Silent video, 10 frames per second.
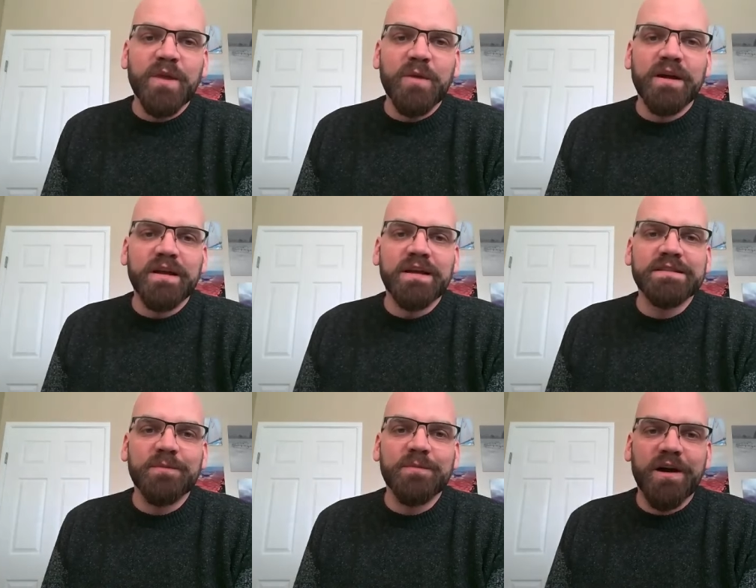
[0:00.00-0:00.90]
But in
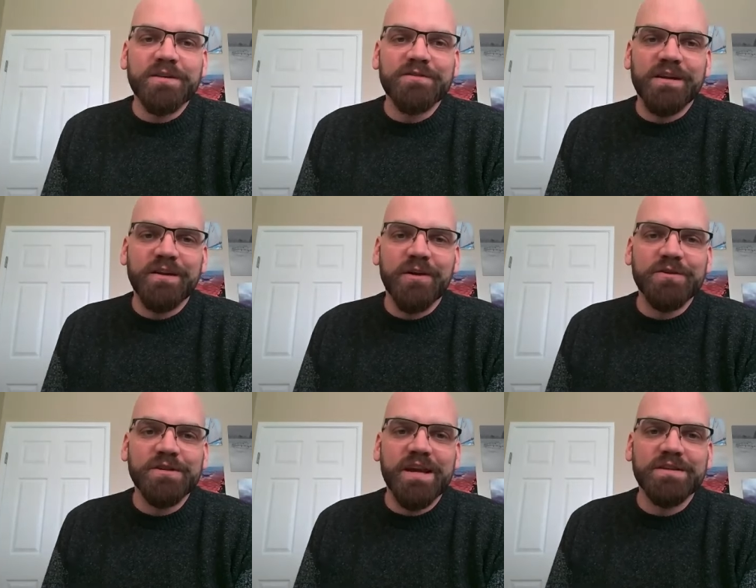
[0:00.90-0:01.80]
some contract
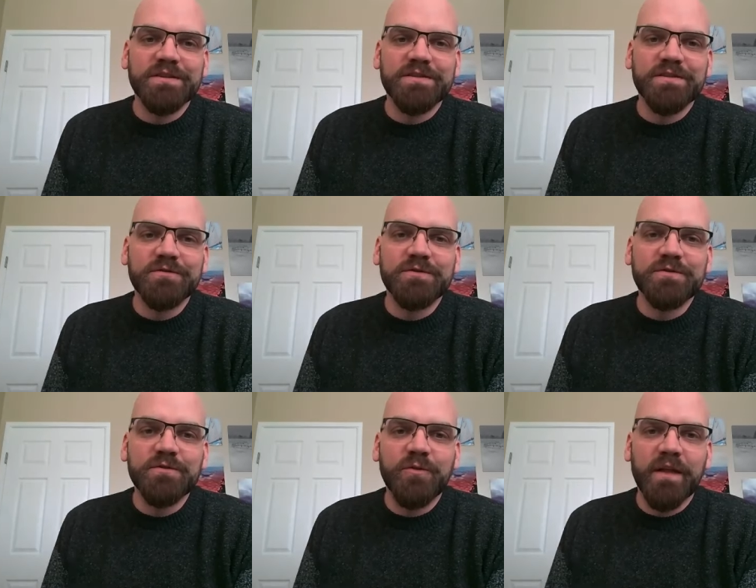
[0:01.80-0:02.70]
negotiations, you
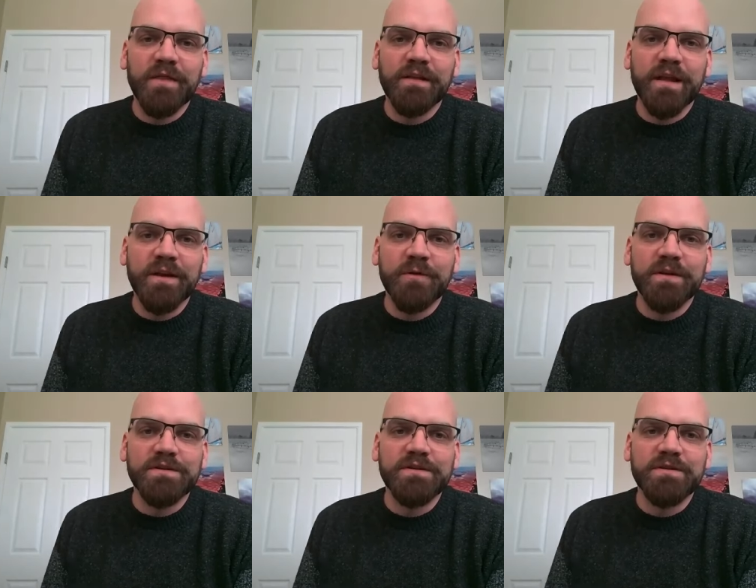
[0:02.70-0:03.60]
do want the
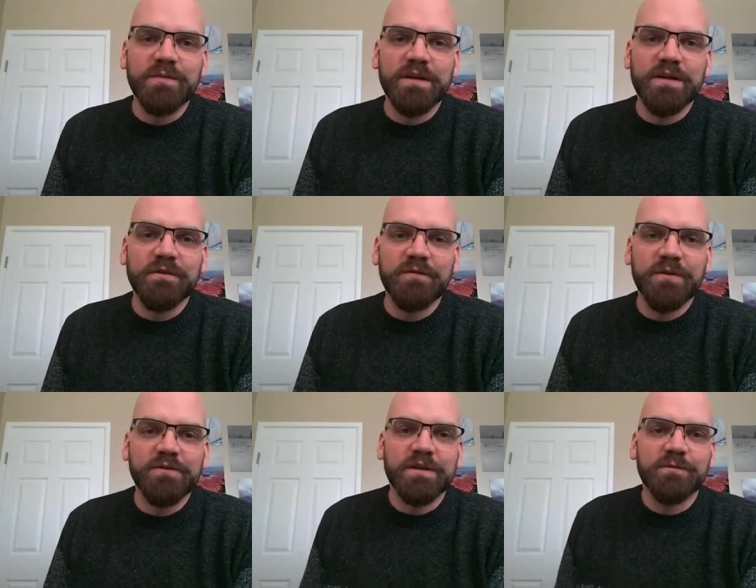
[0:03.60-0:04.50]
language to be
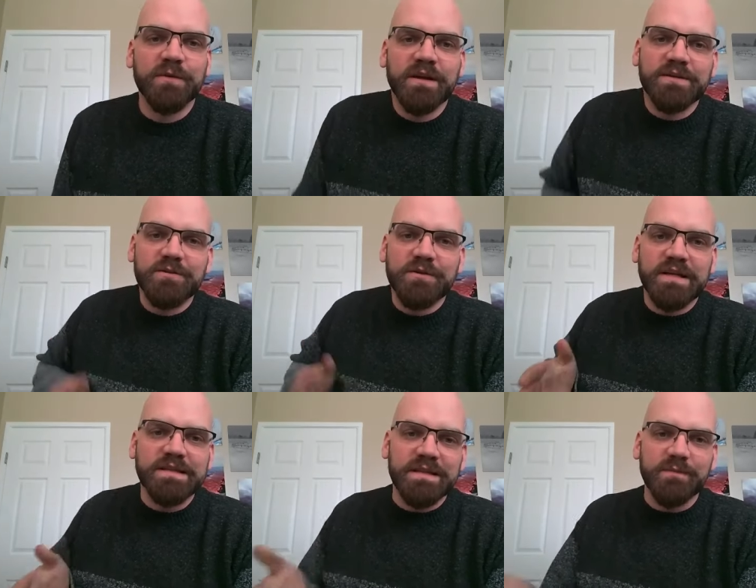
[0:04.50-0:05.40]
confusing because you
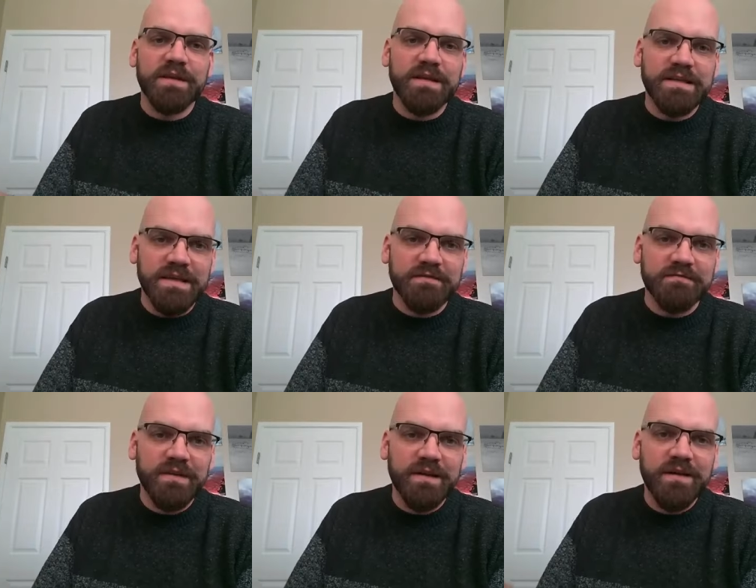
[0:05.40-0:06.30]
can slip things in,
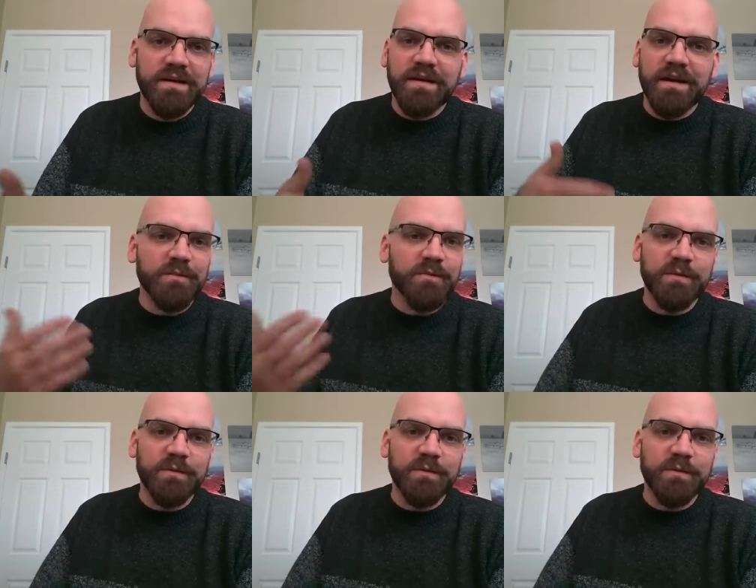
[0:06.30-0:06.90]
and